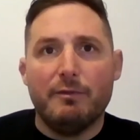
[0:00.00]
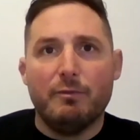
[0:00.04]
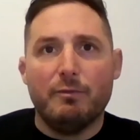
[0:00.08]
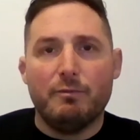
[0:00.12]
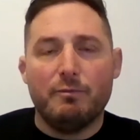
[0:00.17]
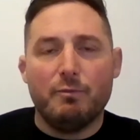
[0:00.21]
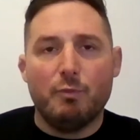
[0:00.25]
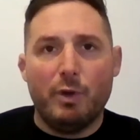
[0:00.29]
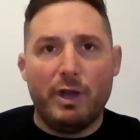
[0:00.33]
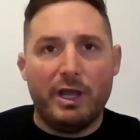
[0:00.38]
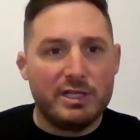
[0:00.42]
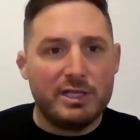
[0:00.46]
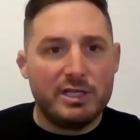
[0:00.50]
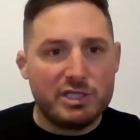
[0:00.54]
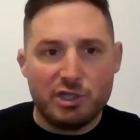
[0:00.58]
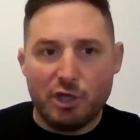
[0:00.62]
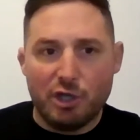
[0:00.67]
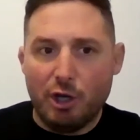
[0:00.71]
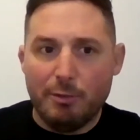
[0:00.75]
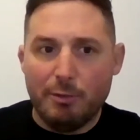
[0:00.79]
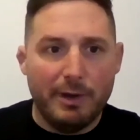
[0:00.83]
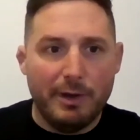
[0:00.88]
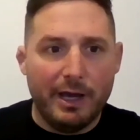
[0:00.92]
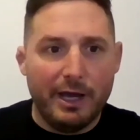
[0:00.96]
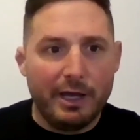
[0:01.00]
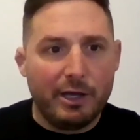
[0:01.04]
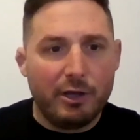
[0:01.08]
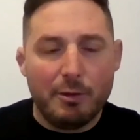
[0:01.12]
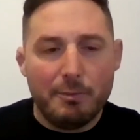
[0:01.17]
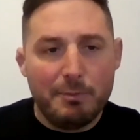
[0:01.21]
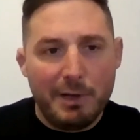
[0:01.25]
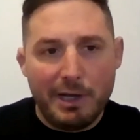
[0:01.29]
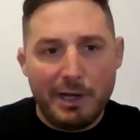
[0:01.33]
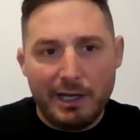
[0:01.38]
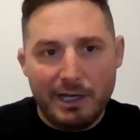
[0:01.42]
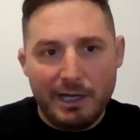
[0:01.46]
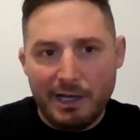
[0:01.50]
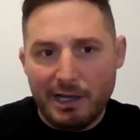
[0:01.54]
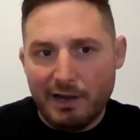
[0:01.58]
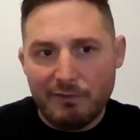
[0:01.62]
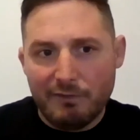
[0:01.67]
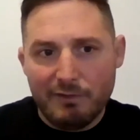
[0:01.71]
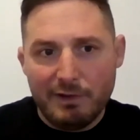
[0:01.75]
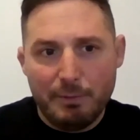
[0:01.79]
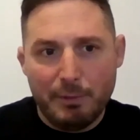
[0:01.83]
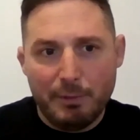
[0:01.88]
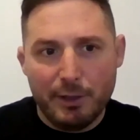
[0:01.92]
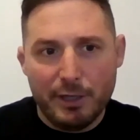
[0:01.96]
when sober, a completely
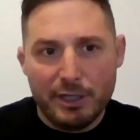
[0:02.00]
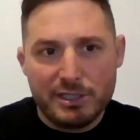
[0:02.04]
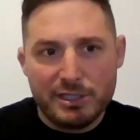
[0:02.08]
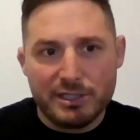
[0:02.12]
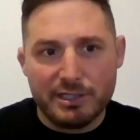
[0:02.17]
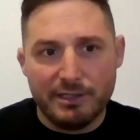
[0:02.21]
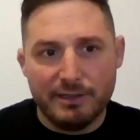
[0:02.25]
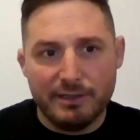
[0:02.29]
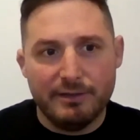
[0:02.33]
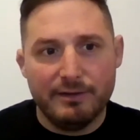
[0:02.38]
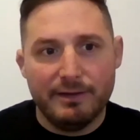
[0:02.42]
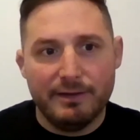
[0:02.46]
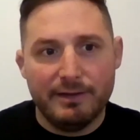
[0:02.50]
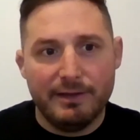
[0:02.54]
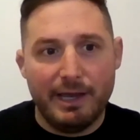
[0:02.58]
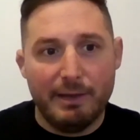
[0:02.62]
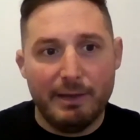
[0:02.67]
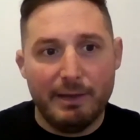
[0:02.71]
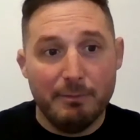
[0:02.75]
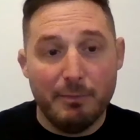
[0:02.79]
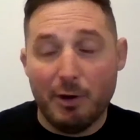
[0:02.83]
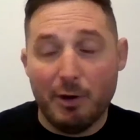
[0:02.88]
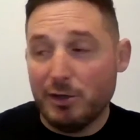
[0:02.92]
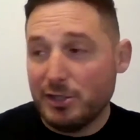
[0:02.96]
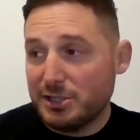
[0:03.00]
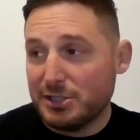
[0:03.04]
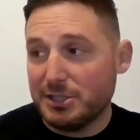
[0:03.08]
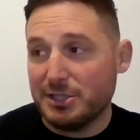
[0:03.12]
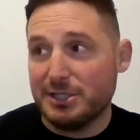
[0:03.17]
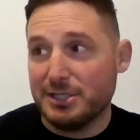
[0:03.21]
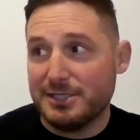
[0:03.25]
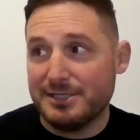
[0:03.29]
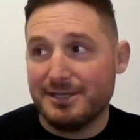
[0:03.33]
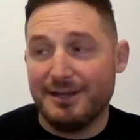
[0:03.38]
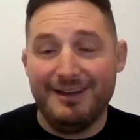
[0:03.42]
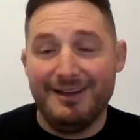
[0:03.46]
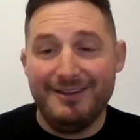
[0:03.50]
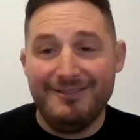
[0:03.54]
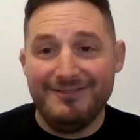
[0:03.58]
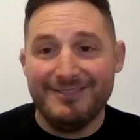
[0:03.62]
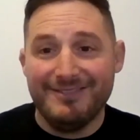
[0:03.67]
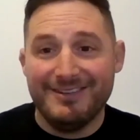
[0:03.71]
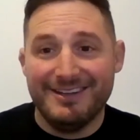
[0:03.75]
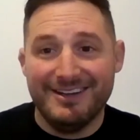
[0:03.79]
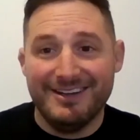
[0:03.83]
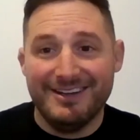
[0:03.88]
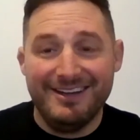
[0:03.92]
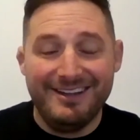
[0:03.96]
lovely person most of the time,
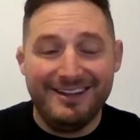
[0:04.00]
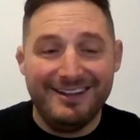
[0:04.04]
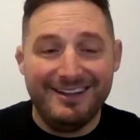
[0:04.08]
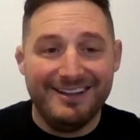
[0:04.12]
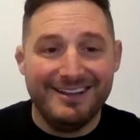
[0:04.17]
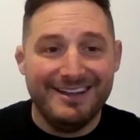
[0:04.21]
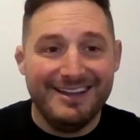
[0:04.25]
you know.